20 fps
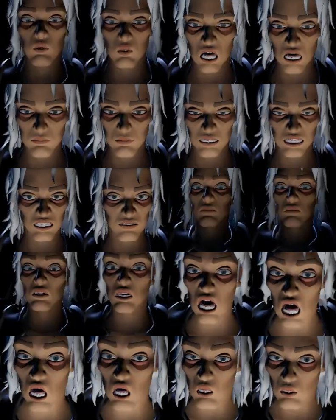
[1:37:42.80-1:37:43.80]
you rabbits.
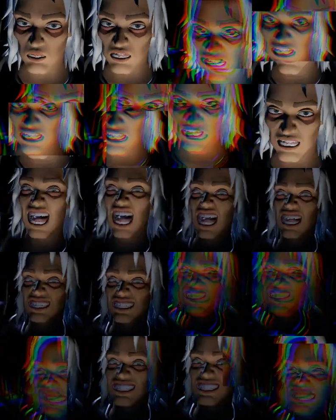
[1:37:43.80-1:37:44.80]
Oh, yes.